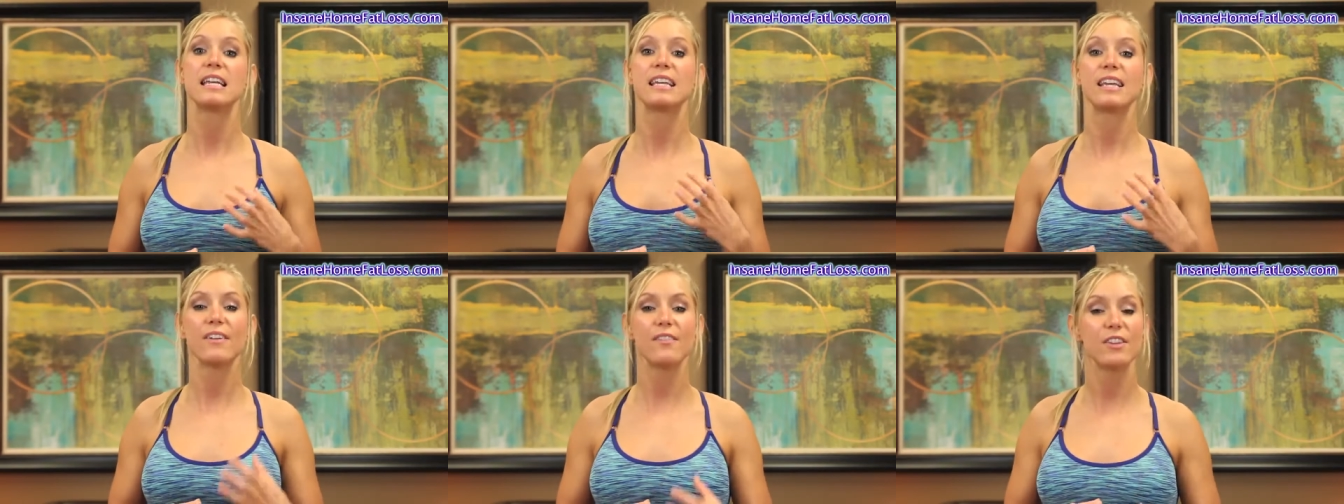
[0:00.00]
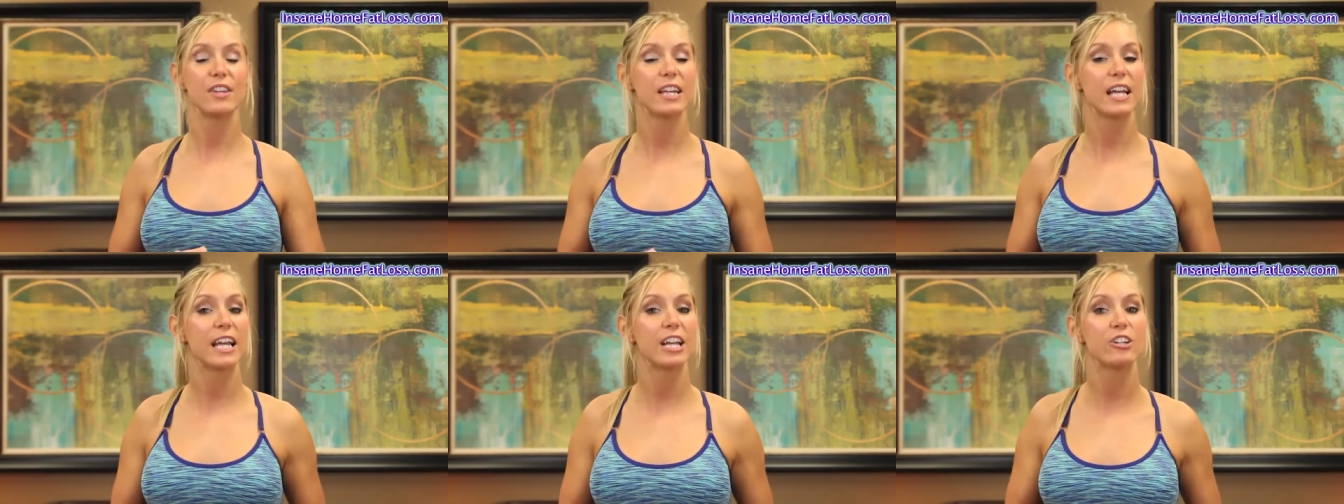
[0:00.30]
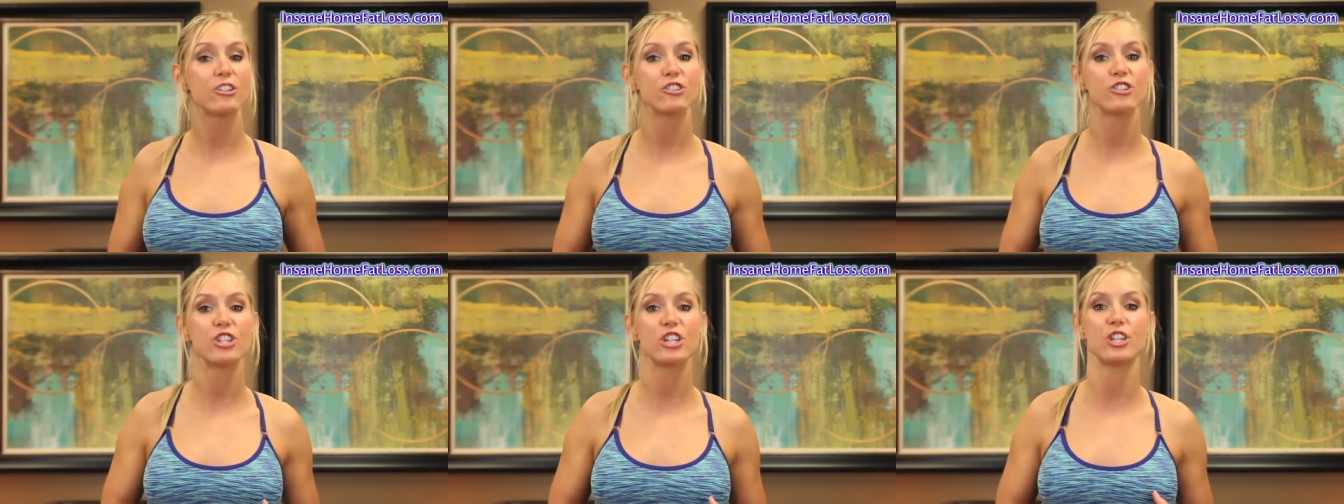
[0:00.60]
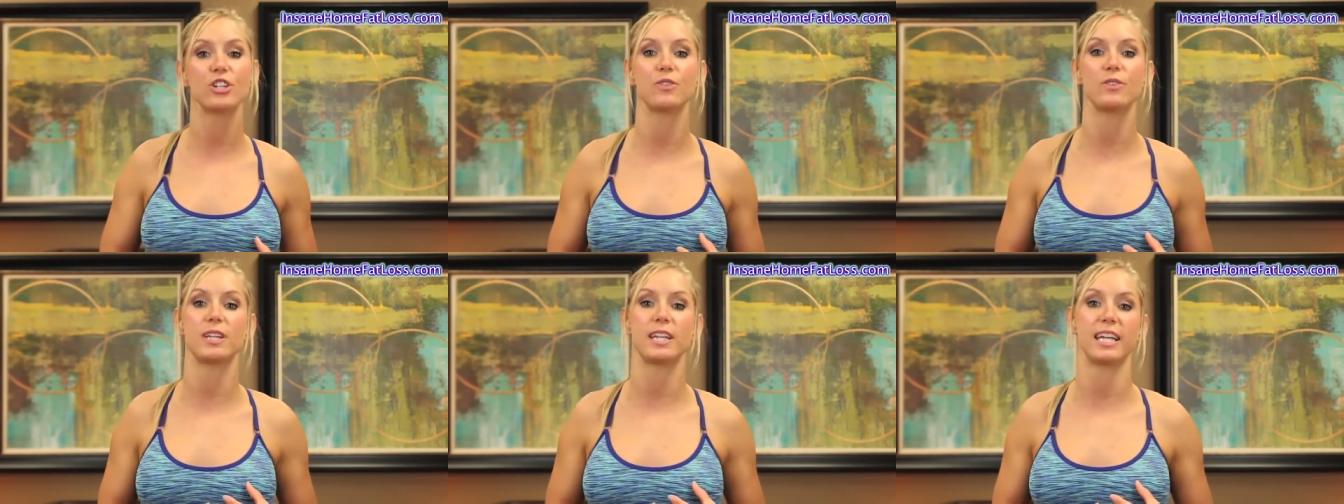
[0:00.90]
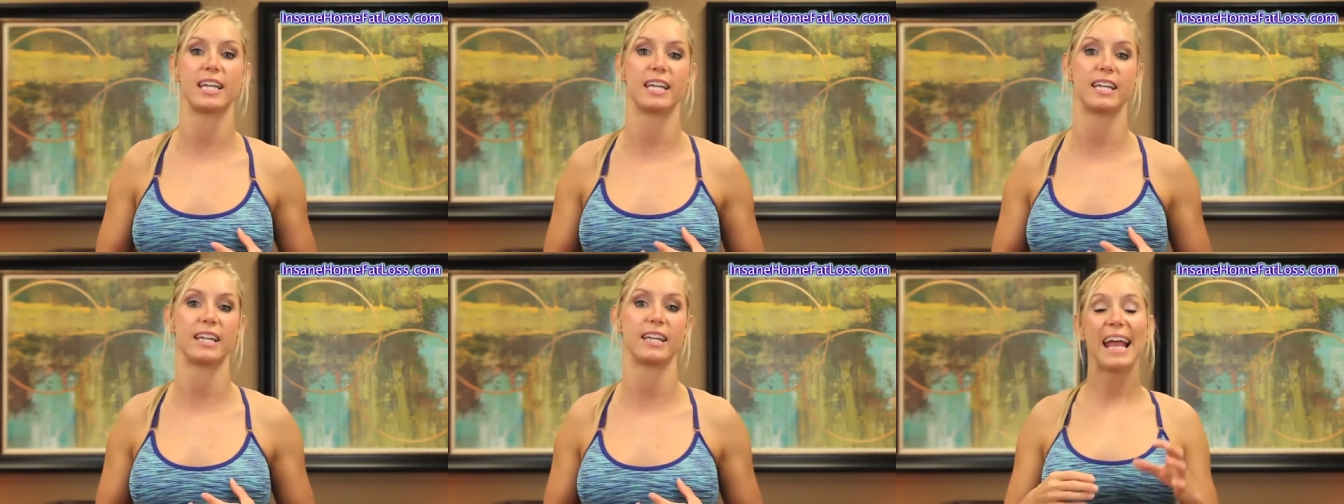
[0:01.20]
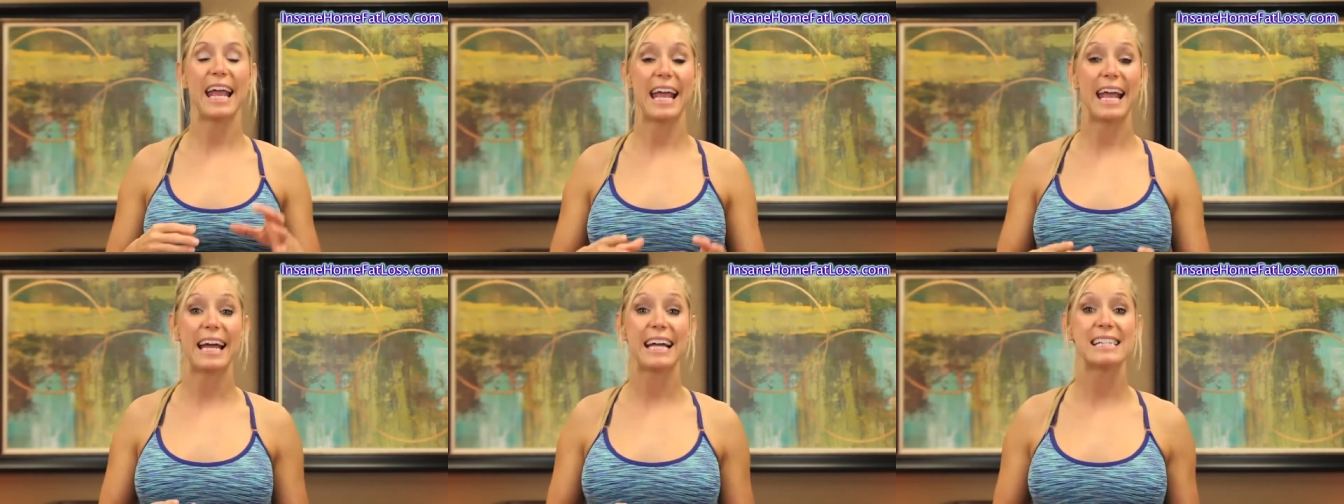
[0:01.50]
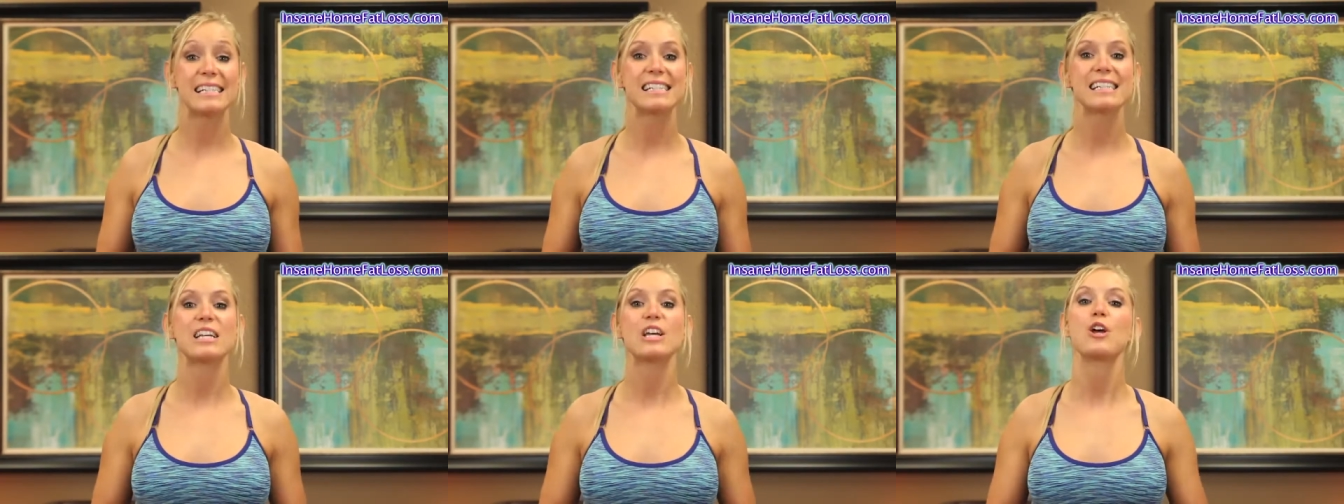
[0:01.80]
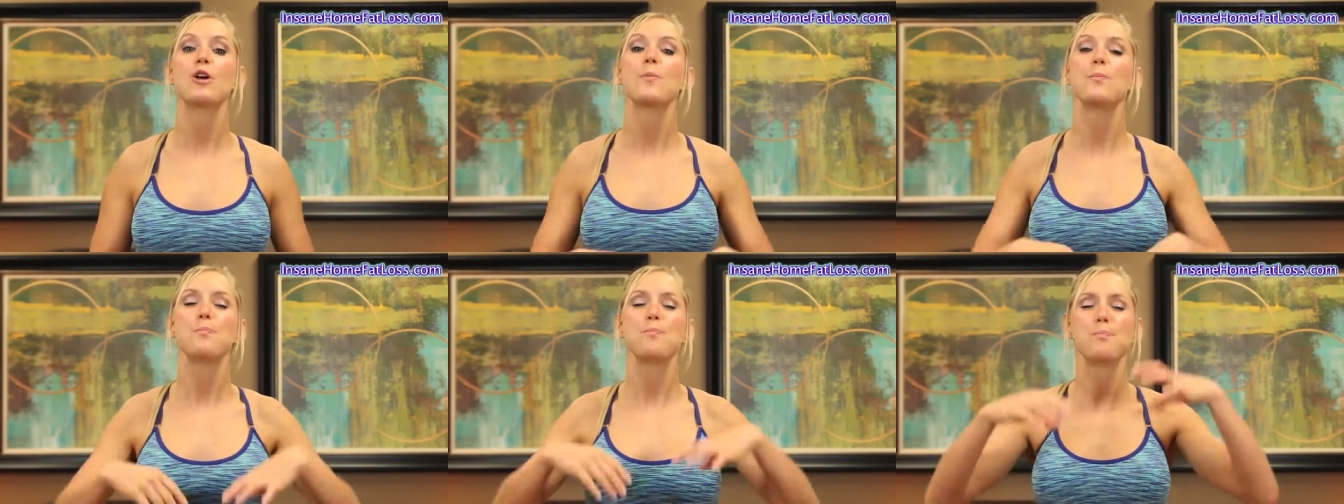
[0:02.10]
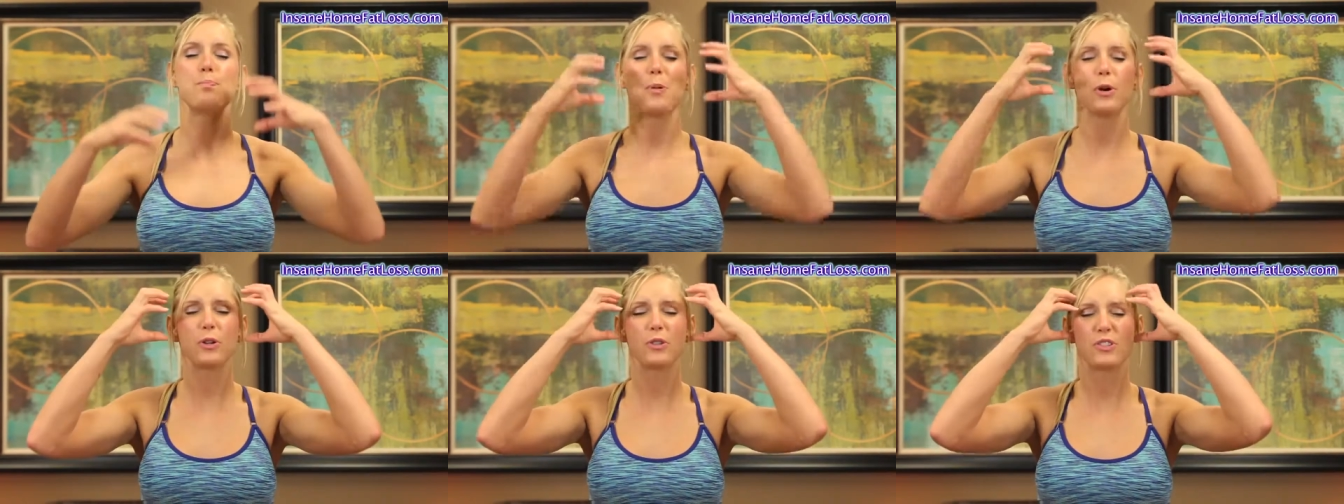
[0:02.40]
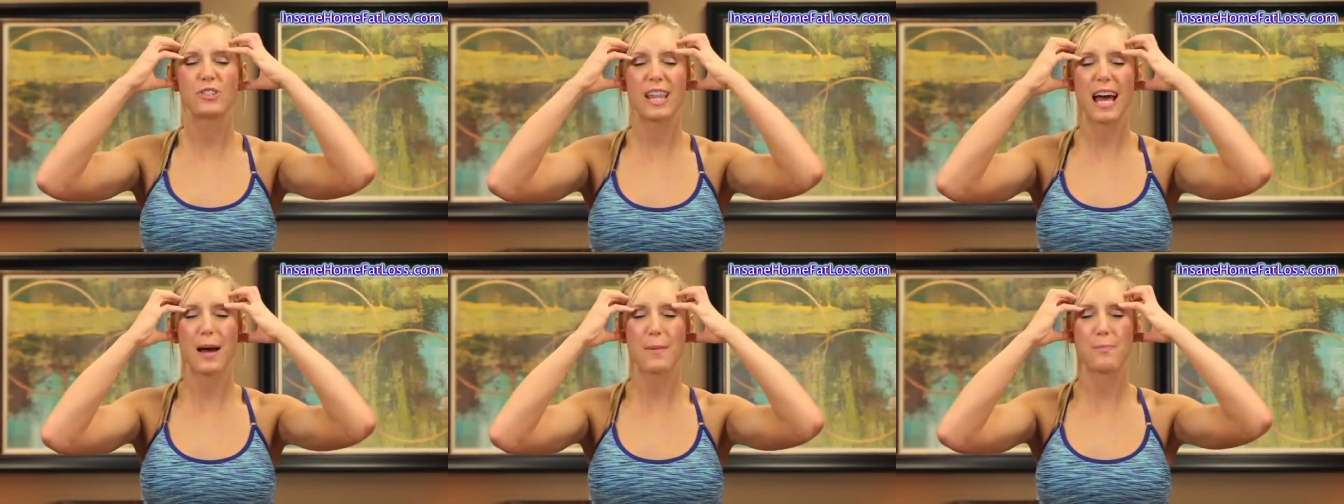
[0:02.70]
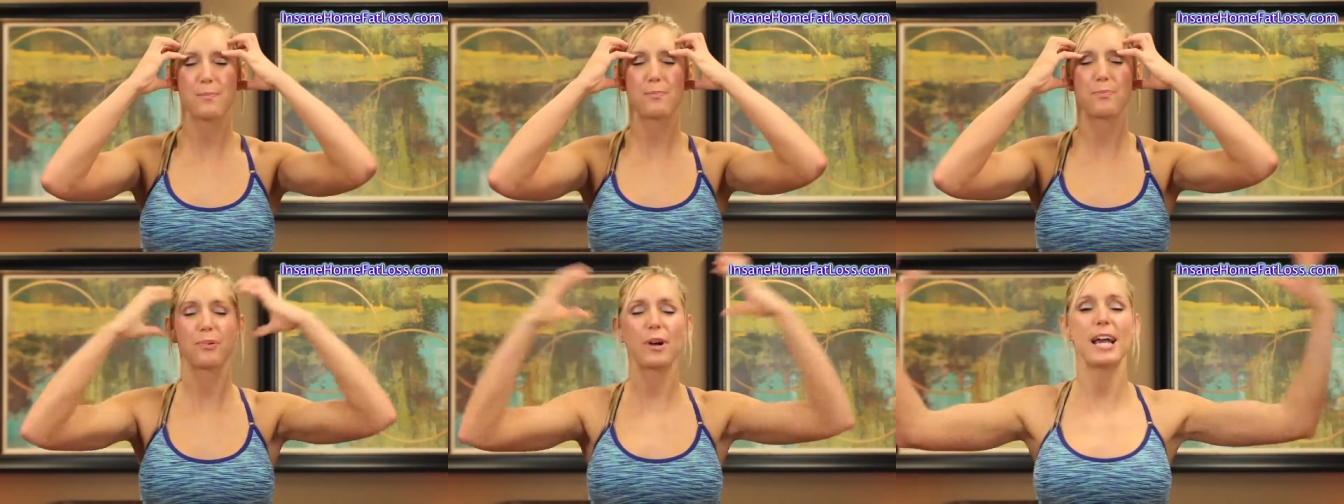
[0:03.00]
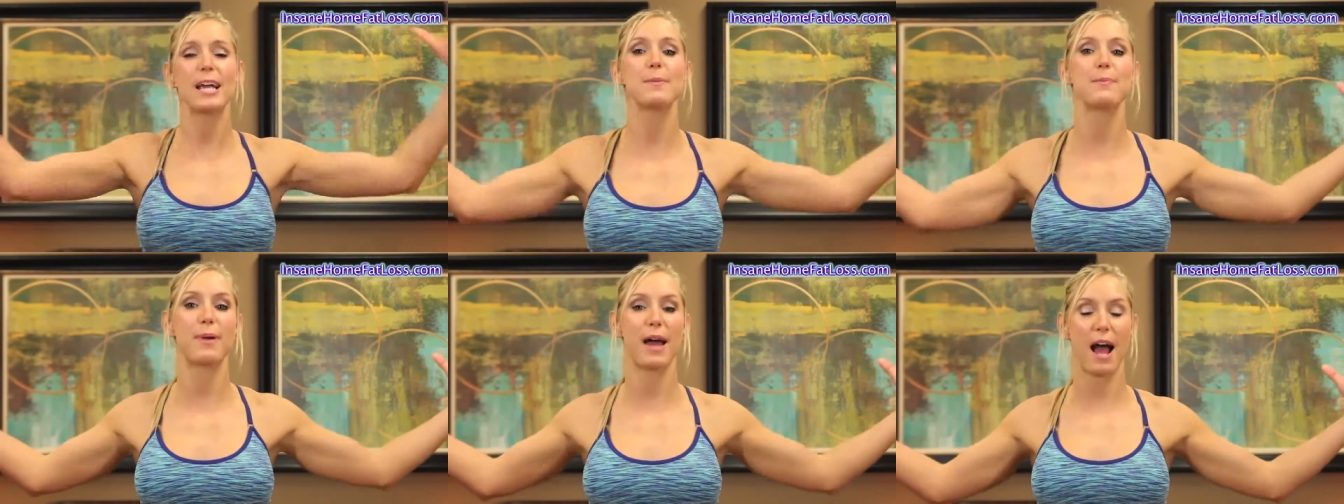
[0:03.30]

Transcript: give you the energy you need, and boost that brain